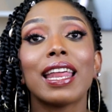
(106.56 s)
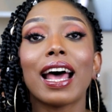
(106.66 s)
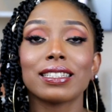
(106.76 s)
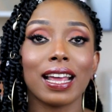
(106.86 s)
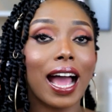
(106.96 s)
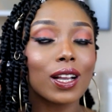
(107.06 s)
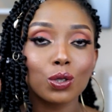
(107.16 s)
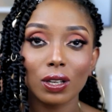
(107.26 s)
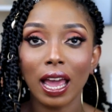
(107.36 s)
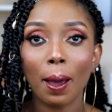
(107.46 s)
It has
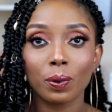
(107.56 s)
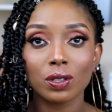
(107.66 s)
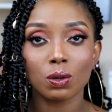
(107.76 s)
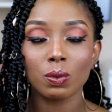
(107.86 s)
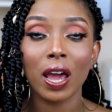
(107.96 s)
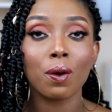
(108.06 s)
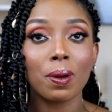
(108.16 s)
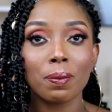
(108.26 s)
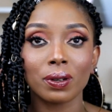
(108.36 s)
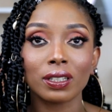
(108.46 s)
actually happened to me. I
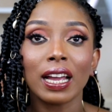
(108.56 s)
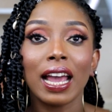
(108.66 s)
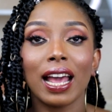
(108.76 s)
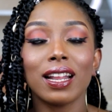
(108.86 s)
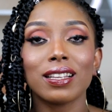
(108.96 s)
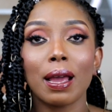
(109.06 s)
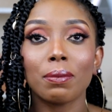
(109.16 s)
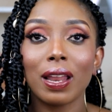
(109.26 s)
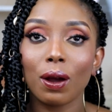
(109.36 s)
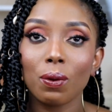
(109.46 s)
remember
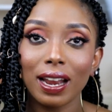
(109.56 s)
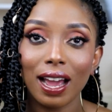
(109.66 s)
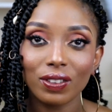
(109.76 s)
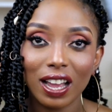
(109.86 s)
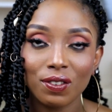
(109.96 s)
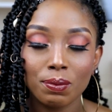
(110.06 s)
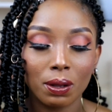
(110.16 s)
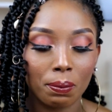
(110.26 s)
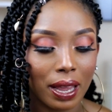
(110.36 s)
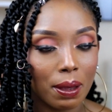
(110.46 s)
anytime, like after having
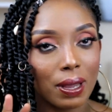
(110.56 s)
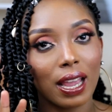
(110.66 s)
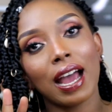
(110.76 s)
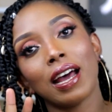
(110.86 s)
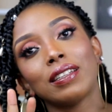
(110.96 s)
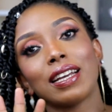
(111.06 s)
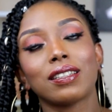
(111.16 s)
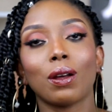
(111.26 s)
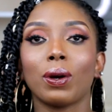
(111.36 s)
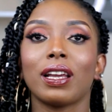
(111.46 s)
the baby and I
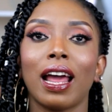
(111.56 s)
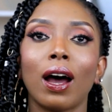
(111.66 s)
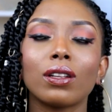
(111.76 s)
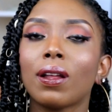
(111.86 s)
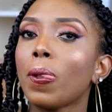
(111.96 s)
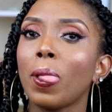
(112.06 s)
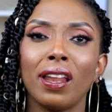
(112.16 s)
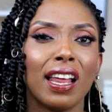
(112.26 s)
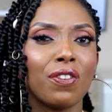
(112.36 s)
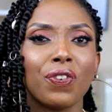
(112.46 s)
start working out,
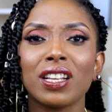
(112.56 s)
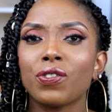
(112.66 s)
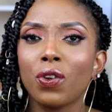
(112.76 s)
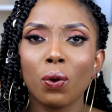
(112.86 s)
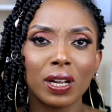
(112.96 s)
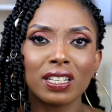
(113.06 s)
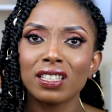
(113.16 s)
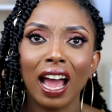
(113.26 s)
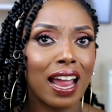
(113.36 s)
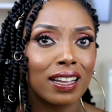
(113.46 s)
like the first few weeks
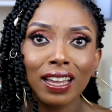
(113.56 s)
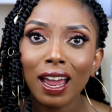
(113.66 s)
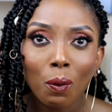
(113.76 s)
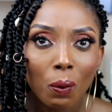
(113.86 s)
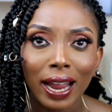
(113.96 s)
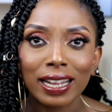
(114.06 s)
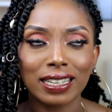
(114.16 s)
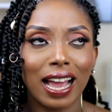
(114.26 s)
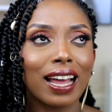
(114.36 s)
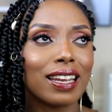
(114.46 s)
I gain
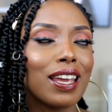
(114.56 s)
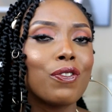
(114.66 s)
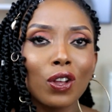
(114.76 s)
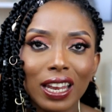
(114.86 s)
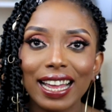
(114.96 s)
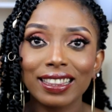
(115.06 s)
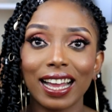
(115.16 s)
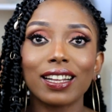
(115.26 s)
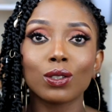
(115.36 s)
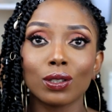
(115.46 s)
weight, and if you let
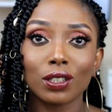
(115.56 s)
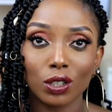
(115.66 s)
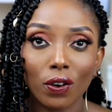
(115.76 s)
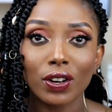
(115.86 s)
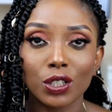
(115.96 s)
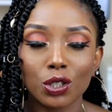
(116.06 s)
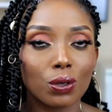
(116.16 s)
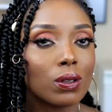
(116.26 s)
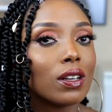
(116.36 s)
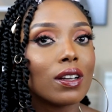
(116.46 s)
that to discourage
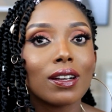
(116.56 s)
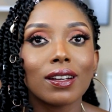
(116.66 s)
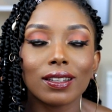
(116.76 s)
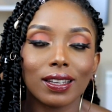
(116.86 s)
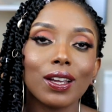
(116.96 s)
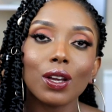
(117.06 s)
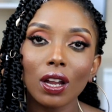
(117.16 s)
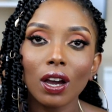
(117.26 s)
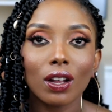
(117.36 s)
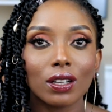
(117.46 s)
you, then you're
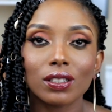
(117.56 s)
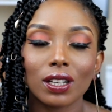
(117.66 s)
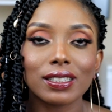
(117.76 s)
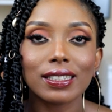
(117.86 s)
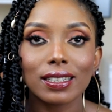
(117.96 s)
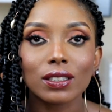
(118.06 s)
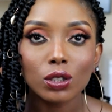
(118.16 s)
not gonna succeed.